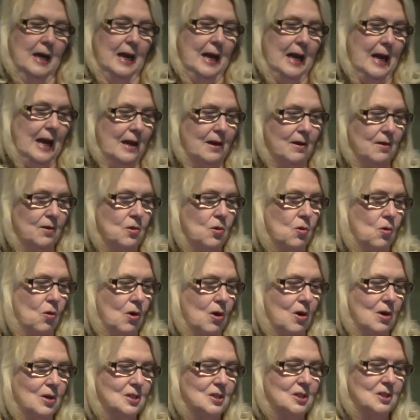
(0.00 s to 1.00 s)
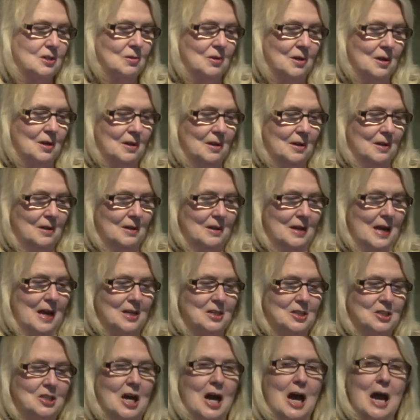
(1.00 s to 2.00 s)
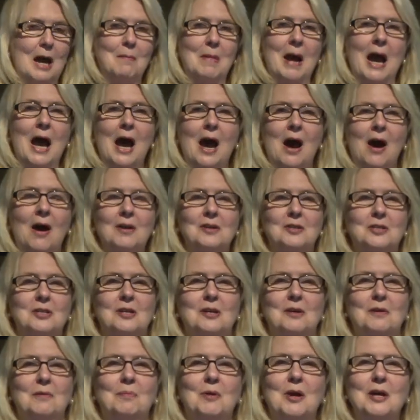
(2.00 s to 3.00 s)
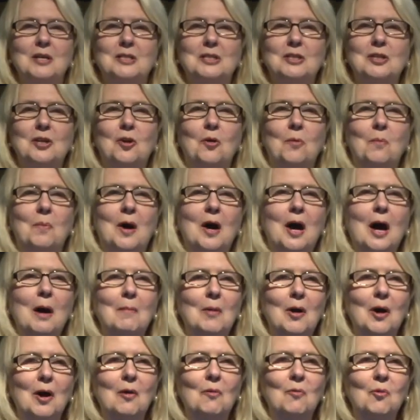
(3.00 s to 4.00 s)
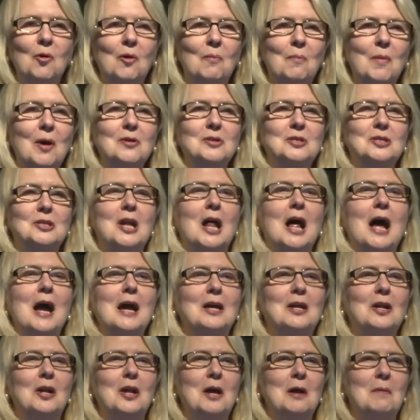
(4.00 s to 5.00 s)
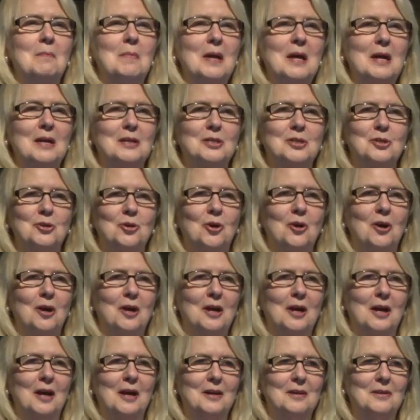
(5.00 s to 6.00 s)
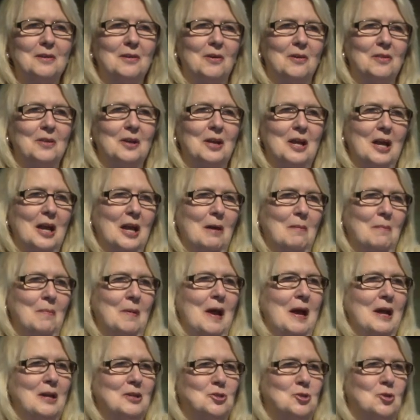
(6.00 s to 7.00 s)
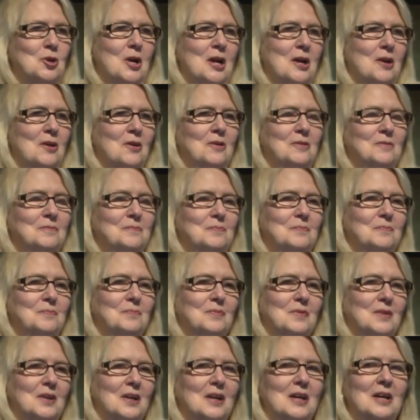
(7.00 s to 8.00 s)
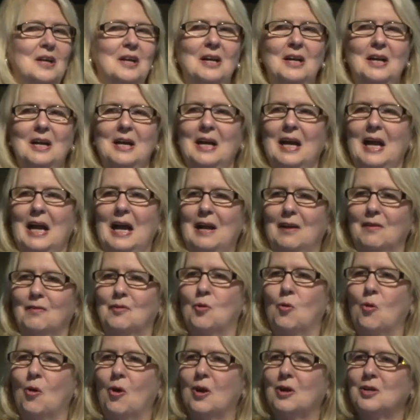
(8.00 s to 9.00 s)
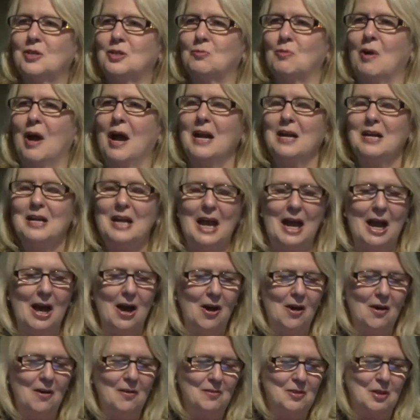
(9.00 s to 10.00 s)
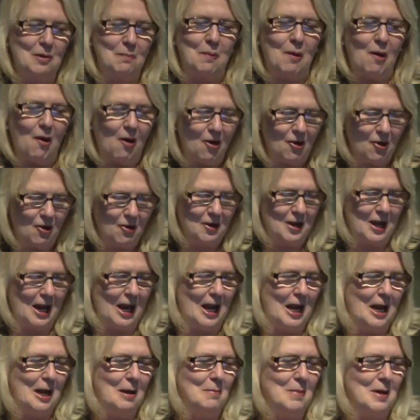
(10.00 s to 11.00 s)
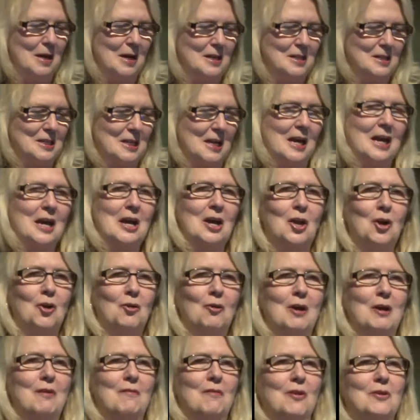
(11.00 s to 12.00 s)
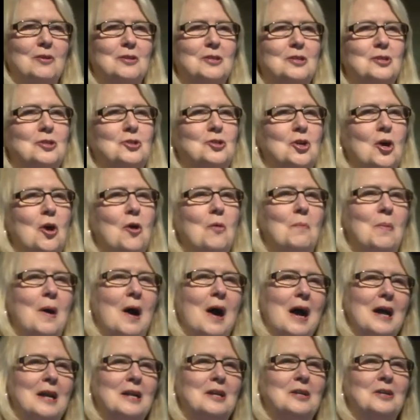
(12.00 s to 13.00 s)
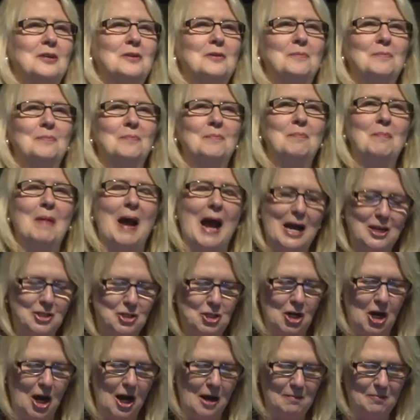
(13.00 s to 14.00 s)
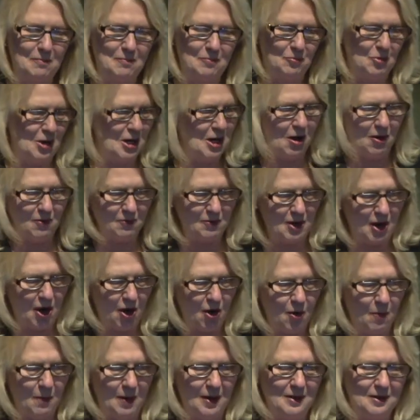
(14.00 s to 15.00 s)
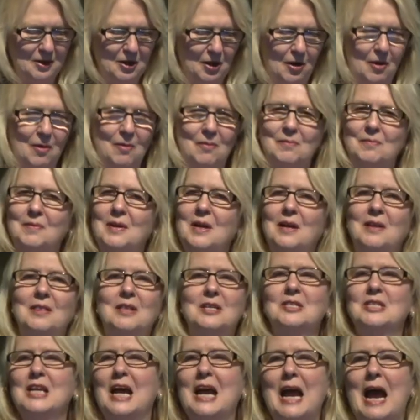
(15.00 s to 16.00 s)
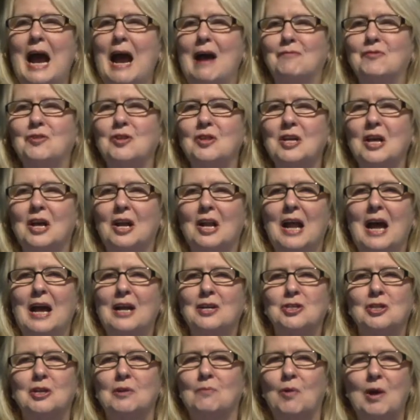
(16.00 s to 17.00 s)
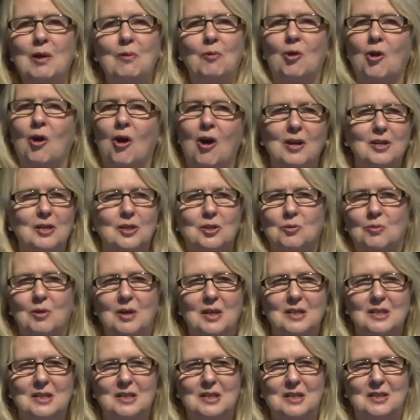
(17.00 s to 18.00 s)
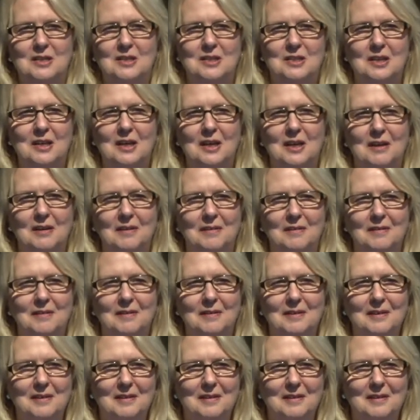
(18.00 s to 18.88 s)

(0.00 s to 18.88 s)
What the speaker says: And of course, next time out, President Obama will most likely be a surrogate on the campaign trail. And of course, right now, the parlor game is a Hillary versus Joe Biden matchup. We don't know, but you know, the day after the election, we were on to 2016.